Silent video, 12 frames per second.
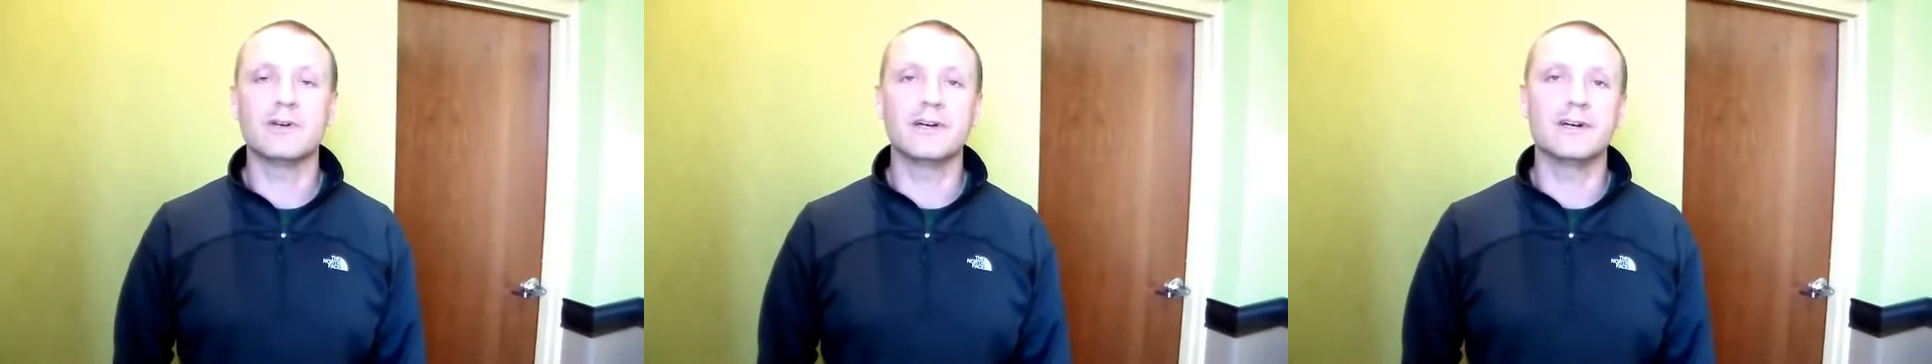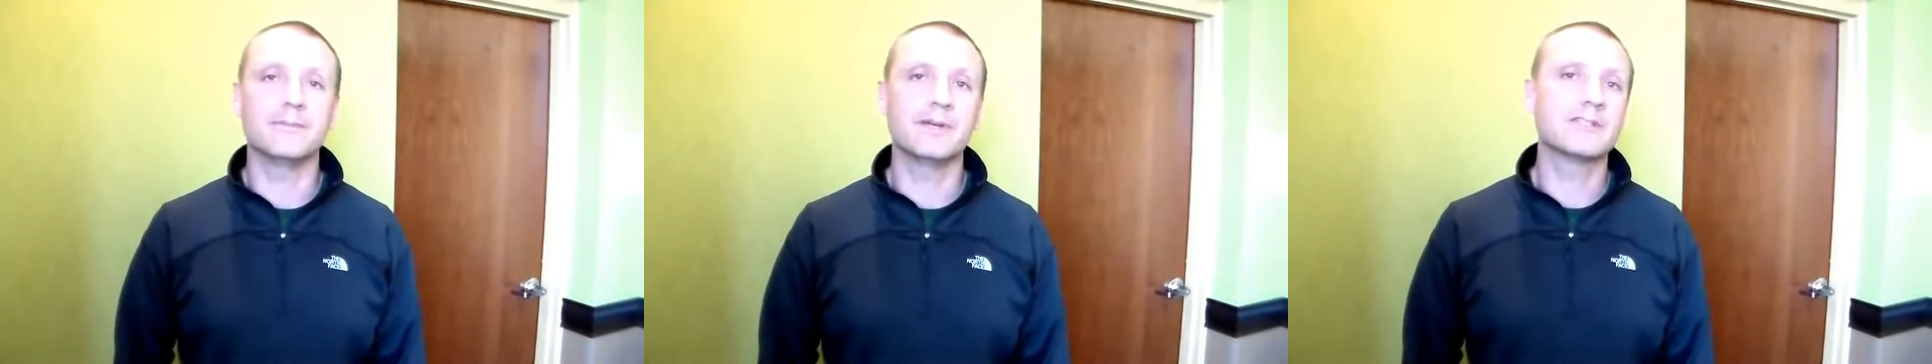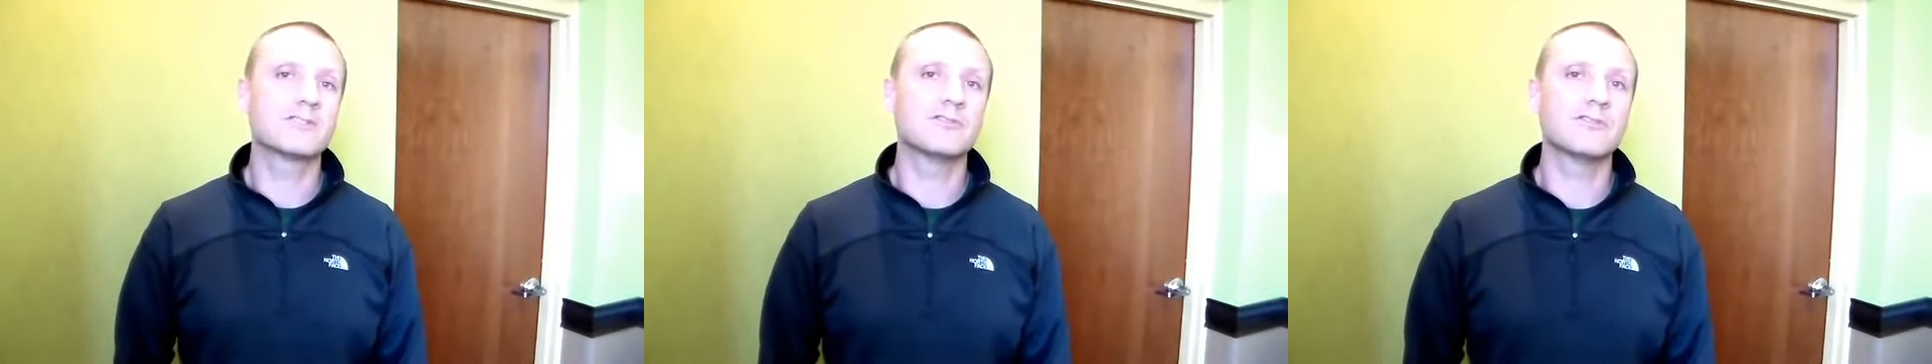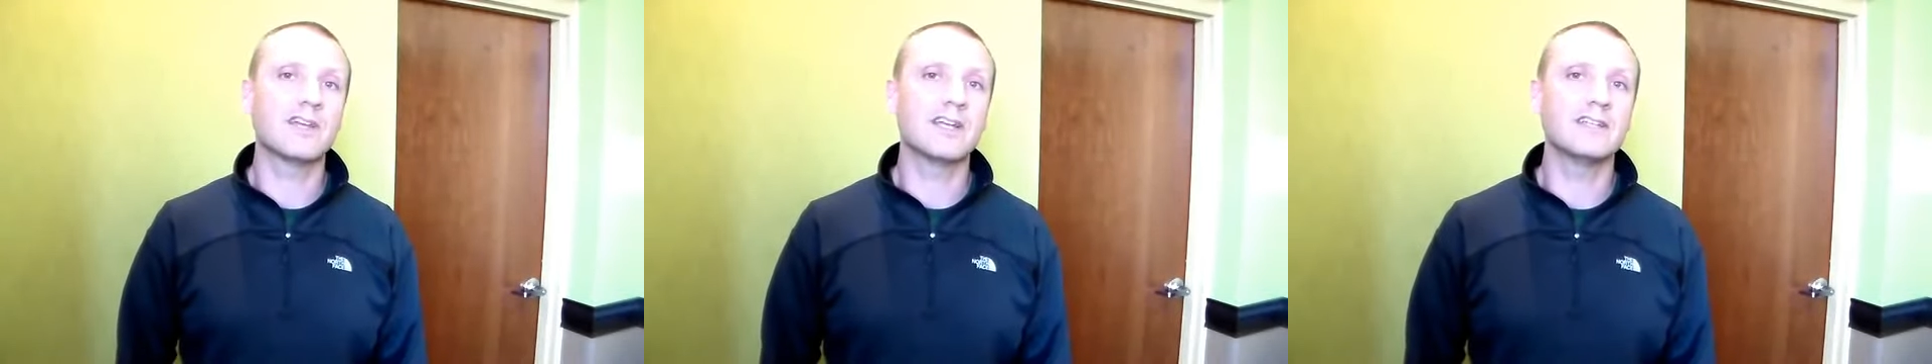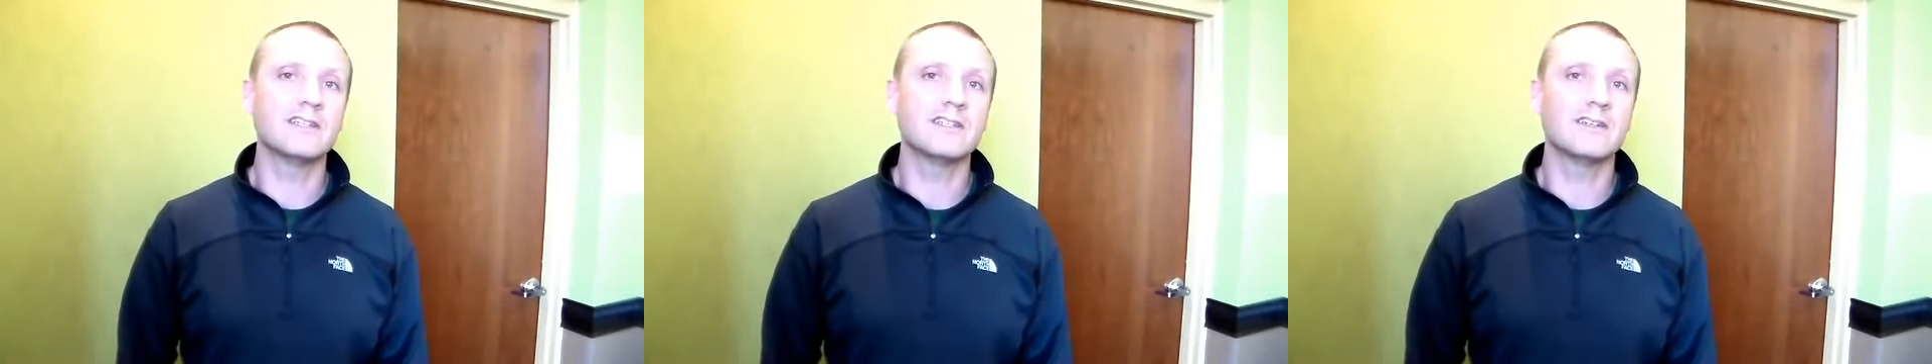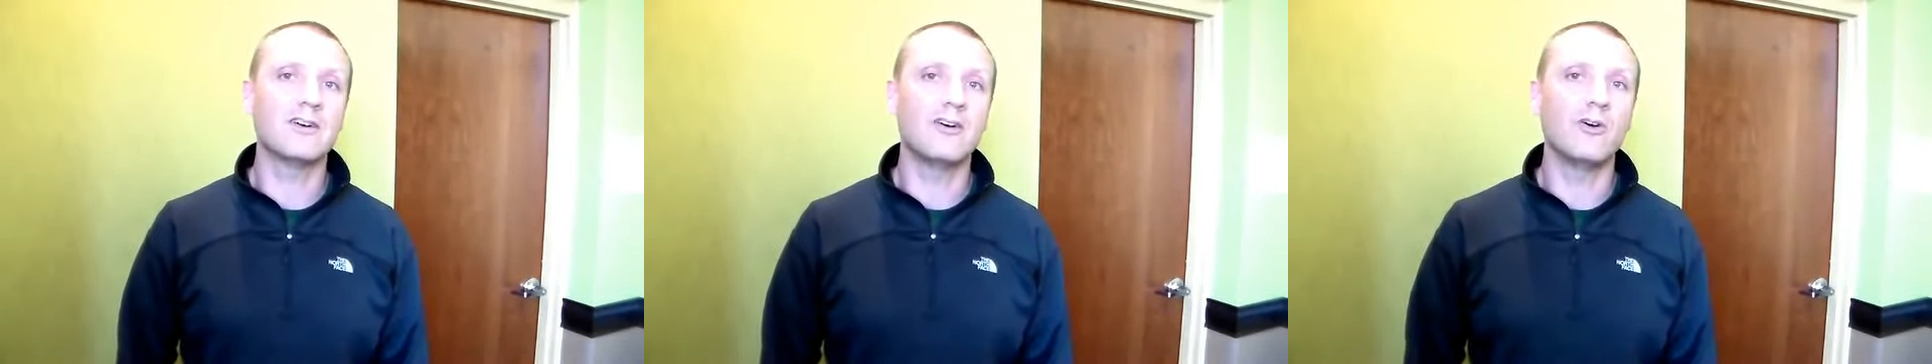uh,
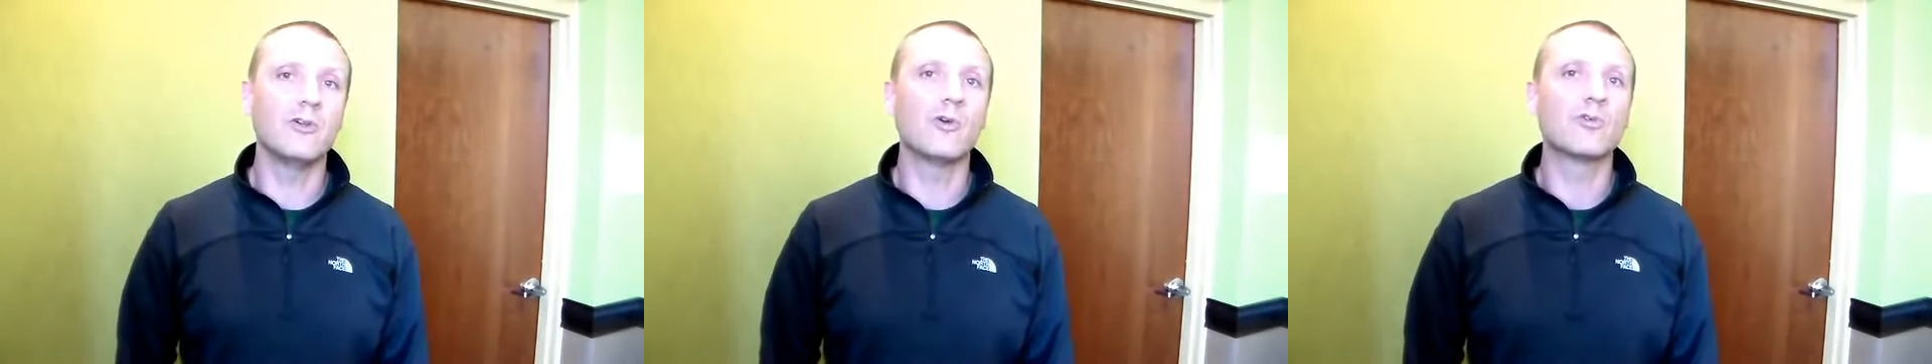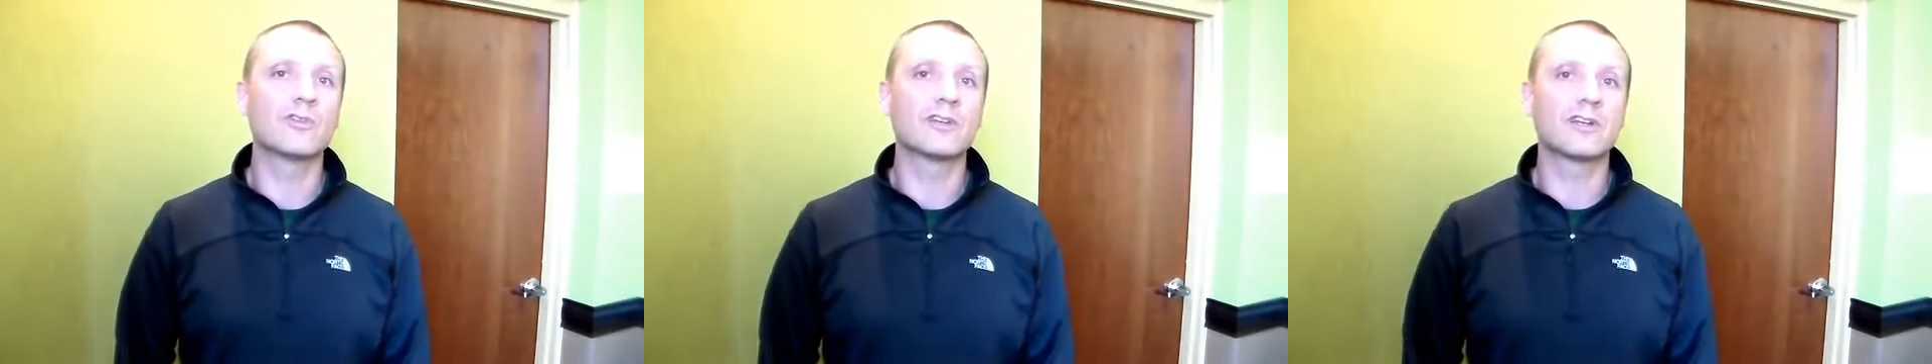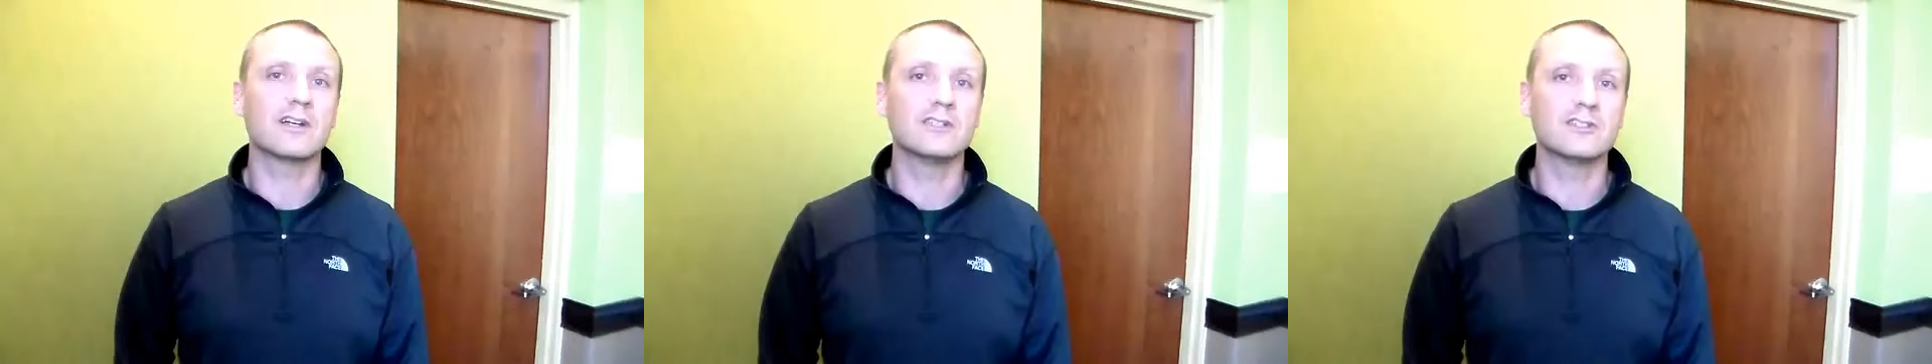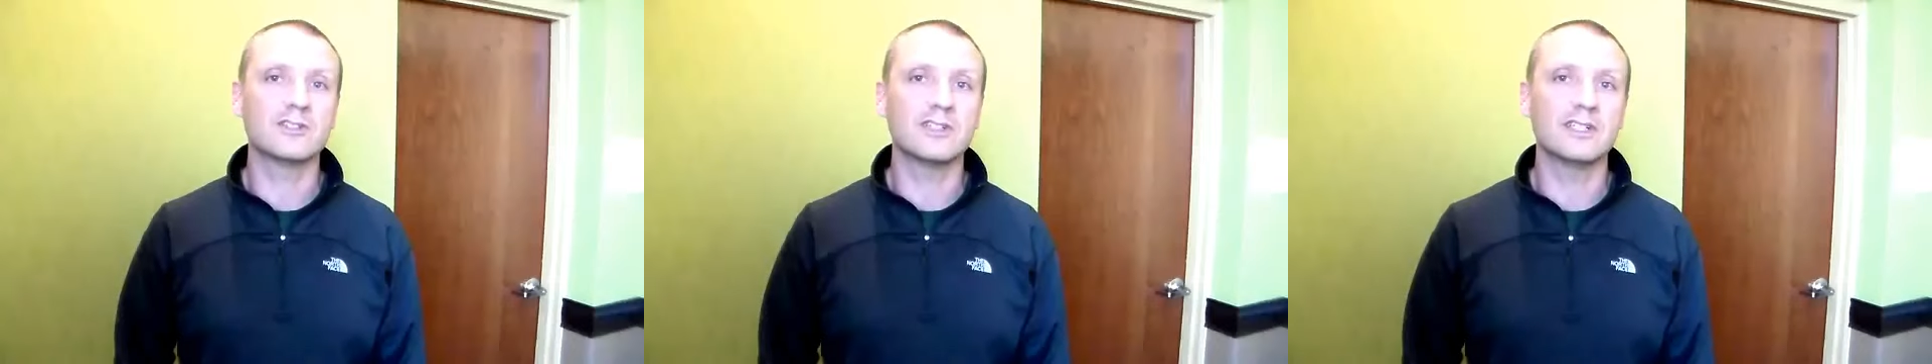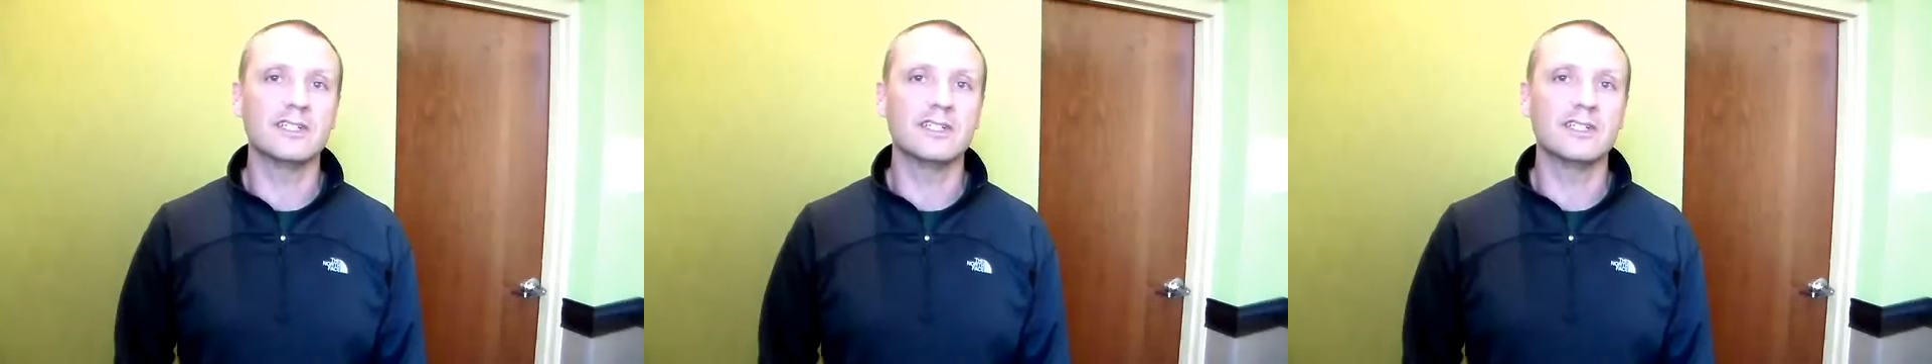Pennsylvania, all over the country,